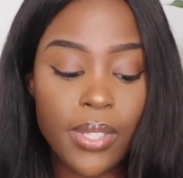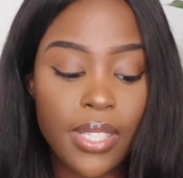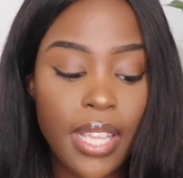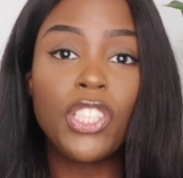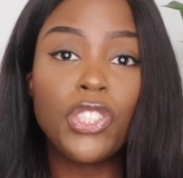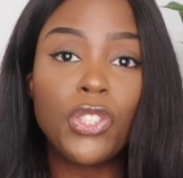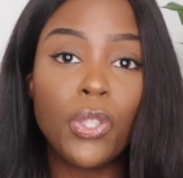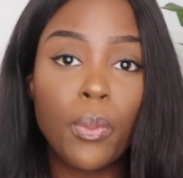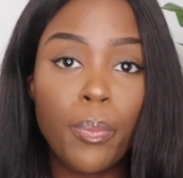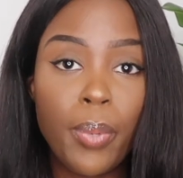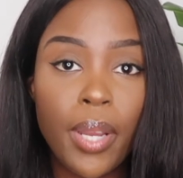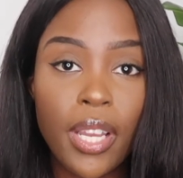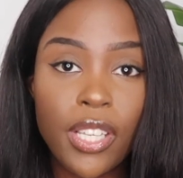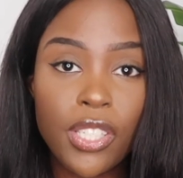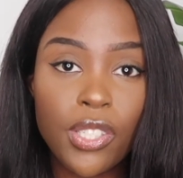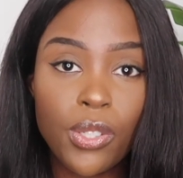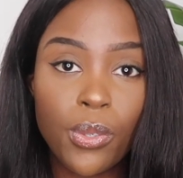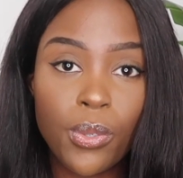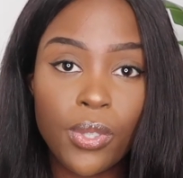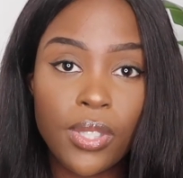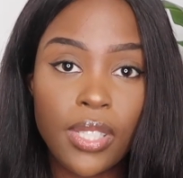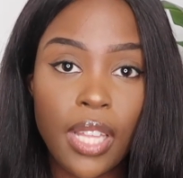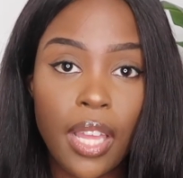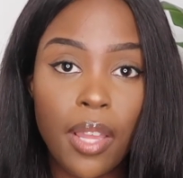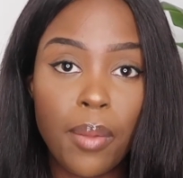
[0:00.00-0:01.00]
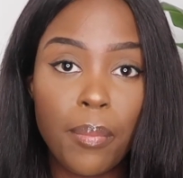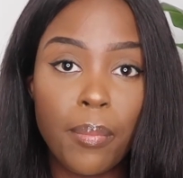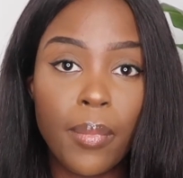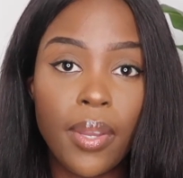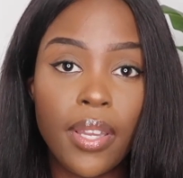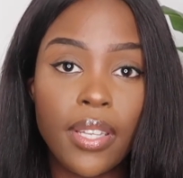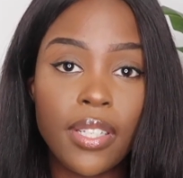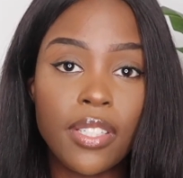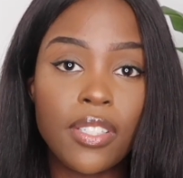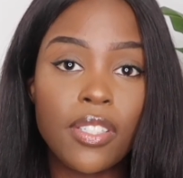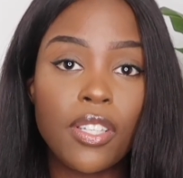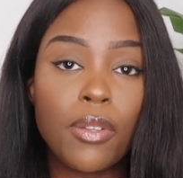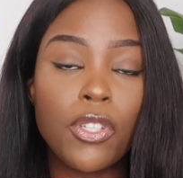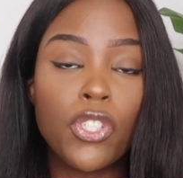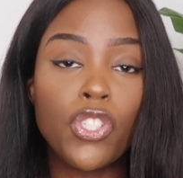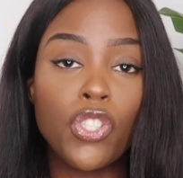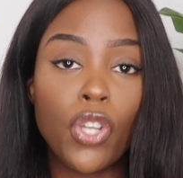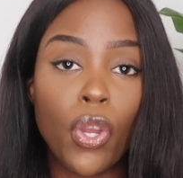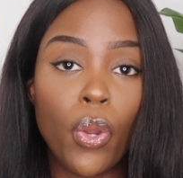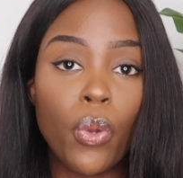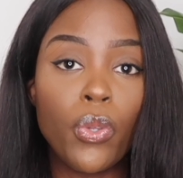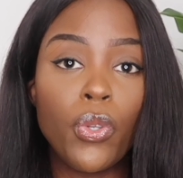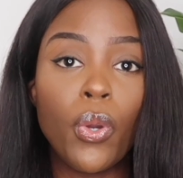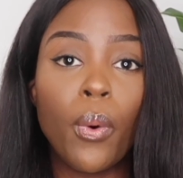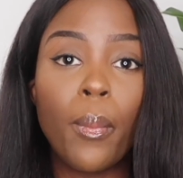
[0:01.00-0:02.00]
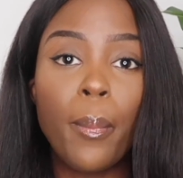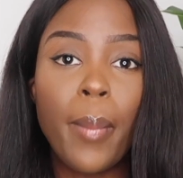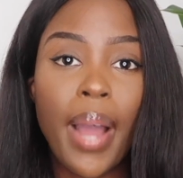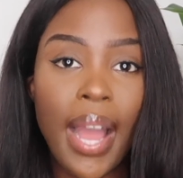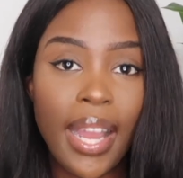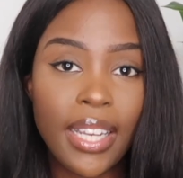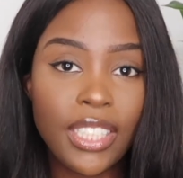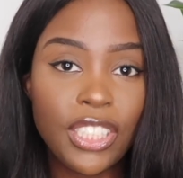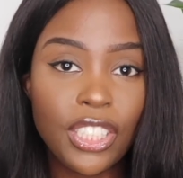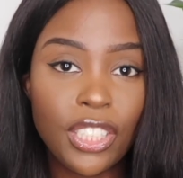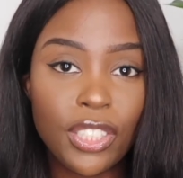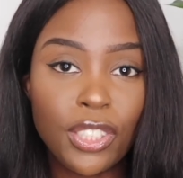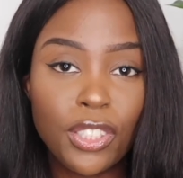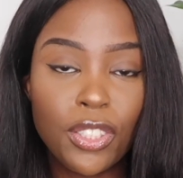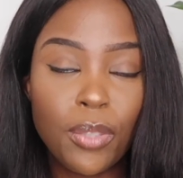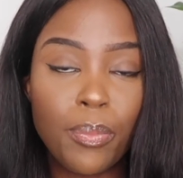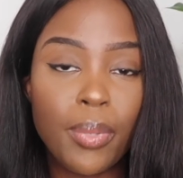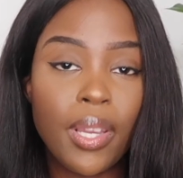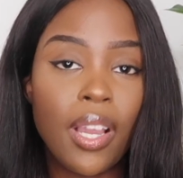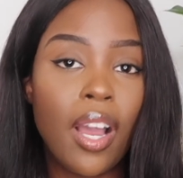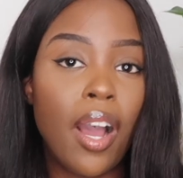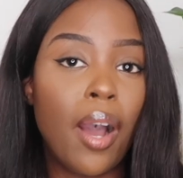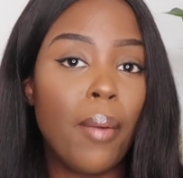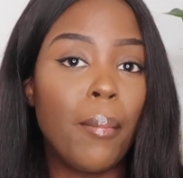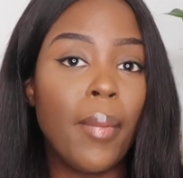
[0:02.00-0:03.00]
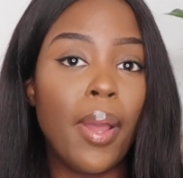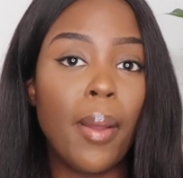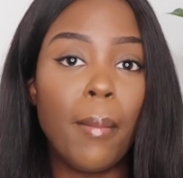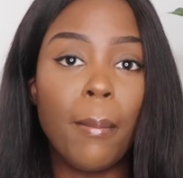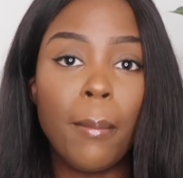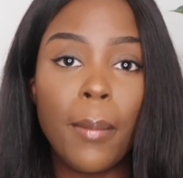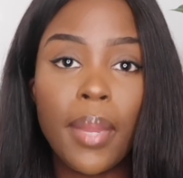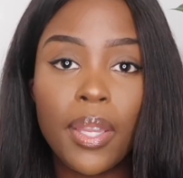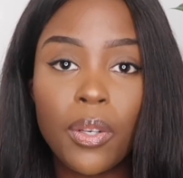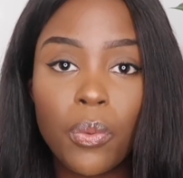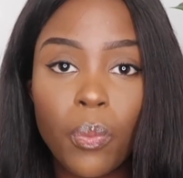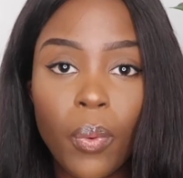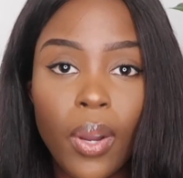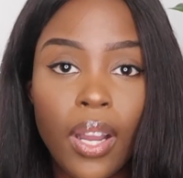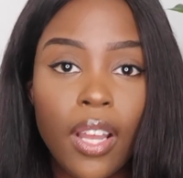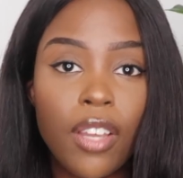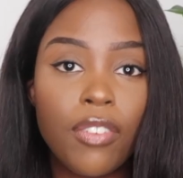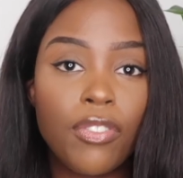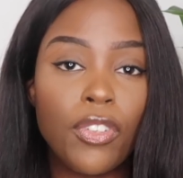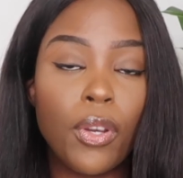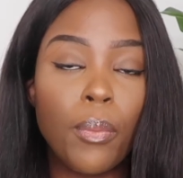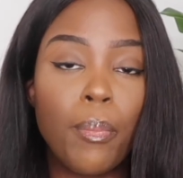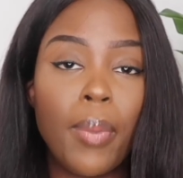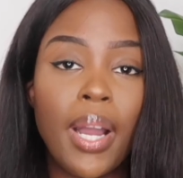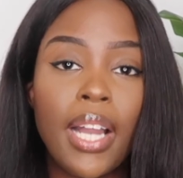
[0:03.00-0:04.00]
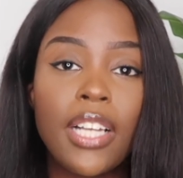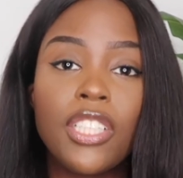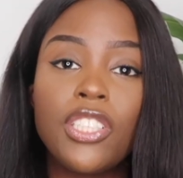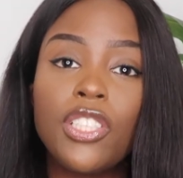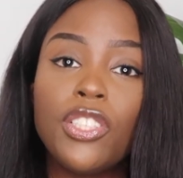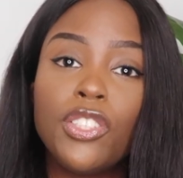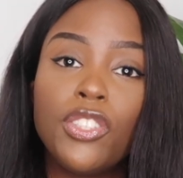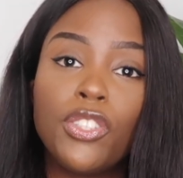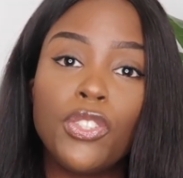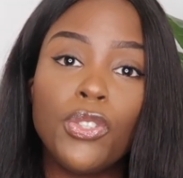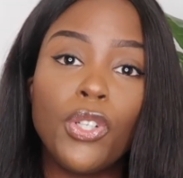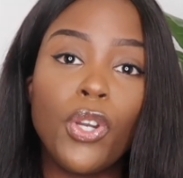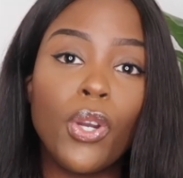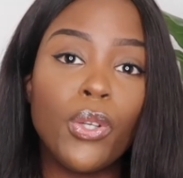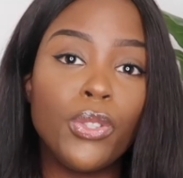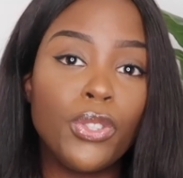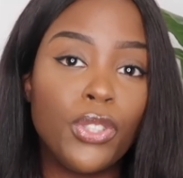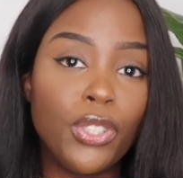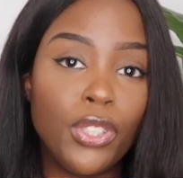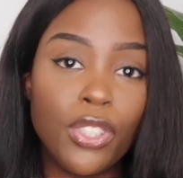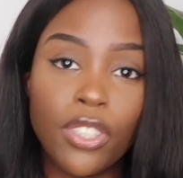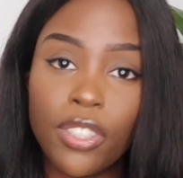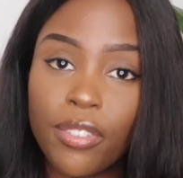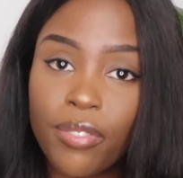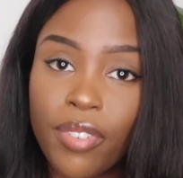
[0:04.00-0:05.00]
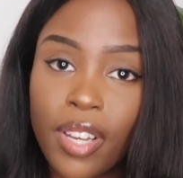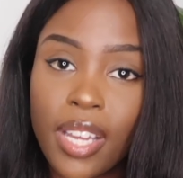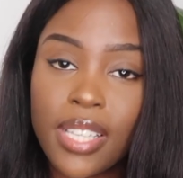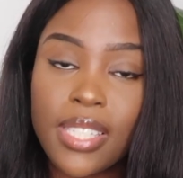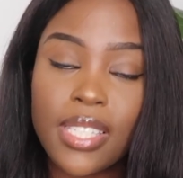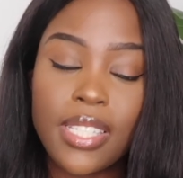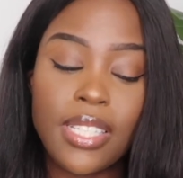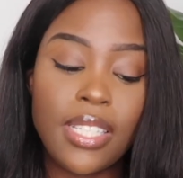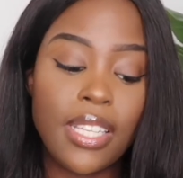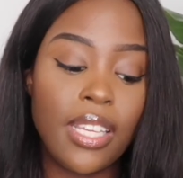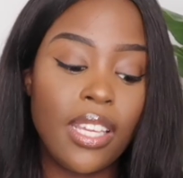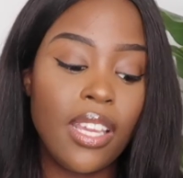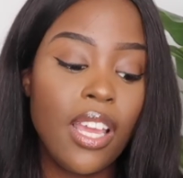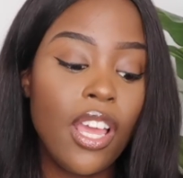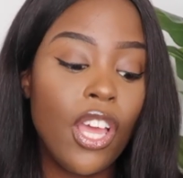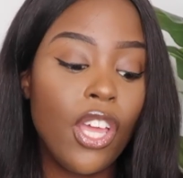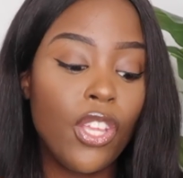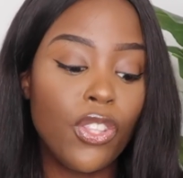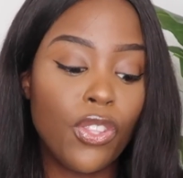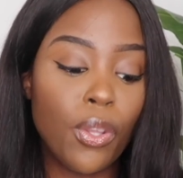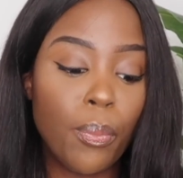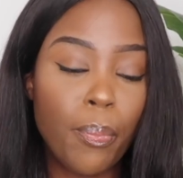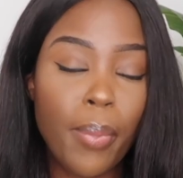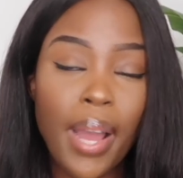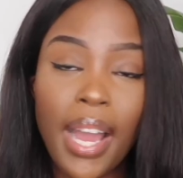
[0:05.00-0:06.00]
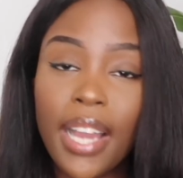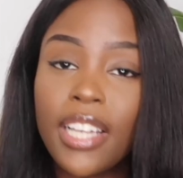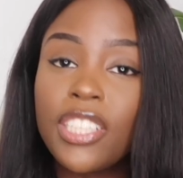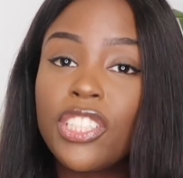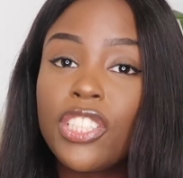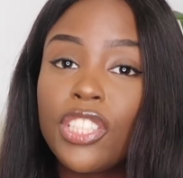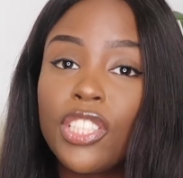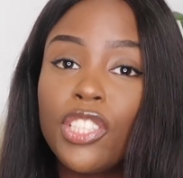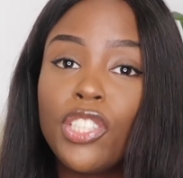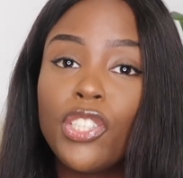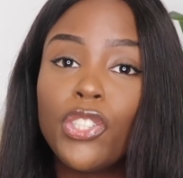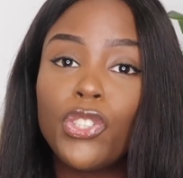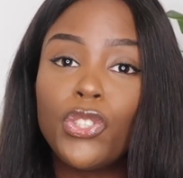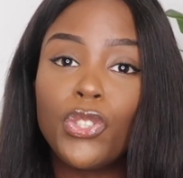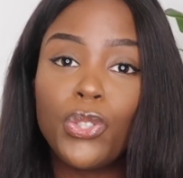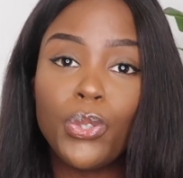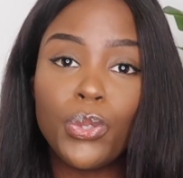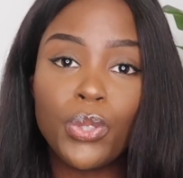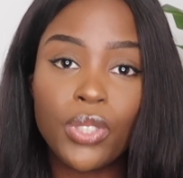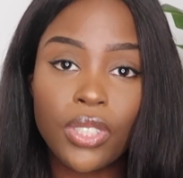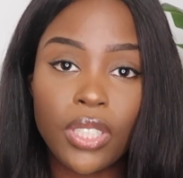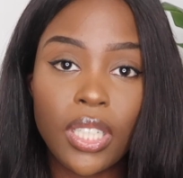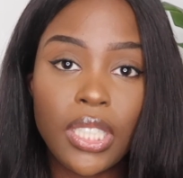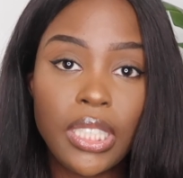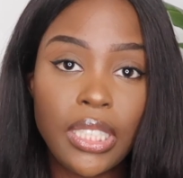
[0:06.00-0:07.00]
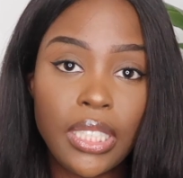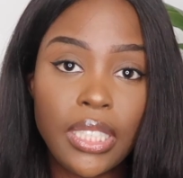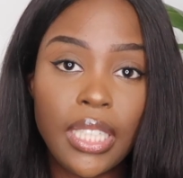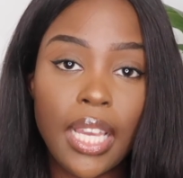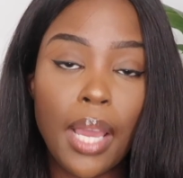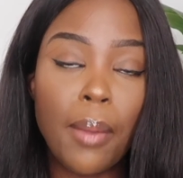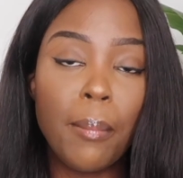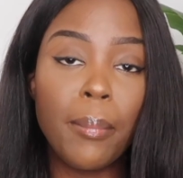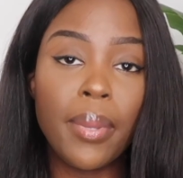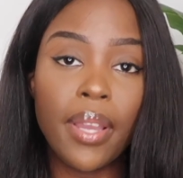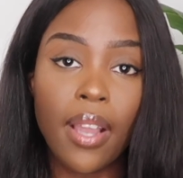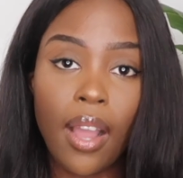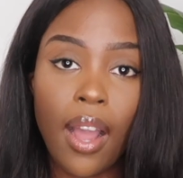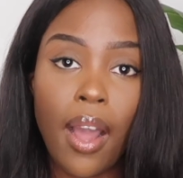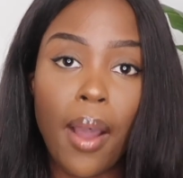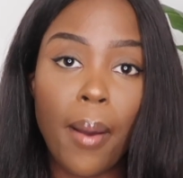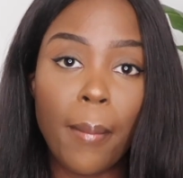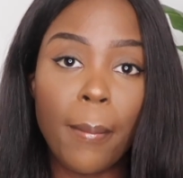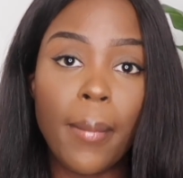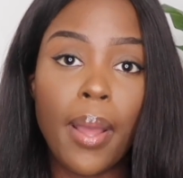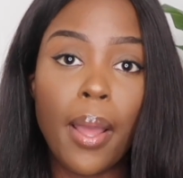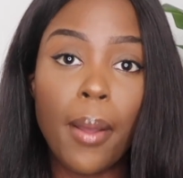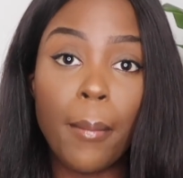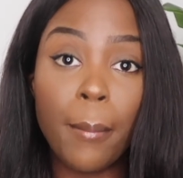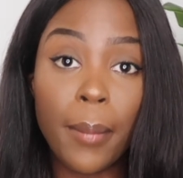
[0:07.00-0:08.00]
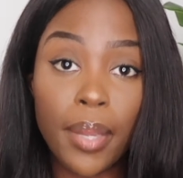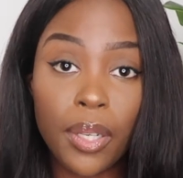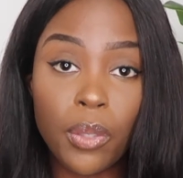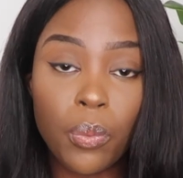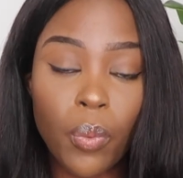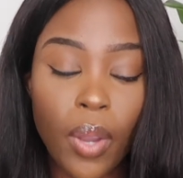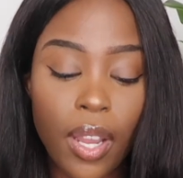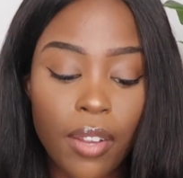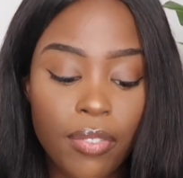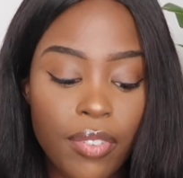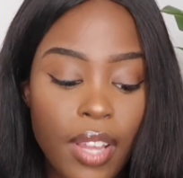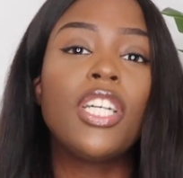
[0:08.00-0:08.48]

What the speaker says: Does your personal statement show your passion to become a midwife, your passion to go to university, the passion to study and become a midwife?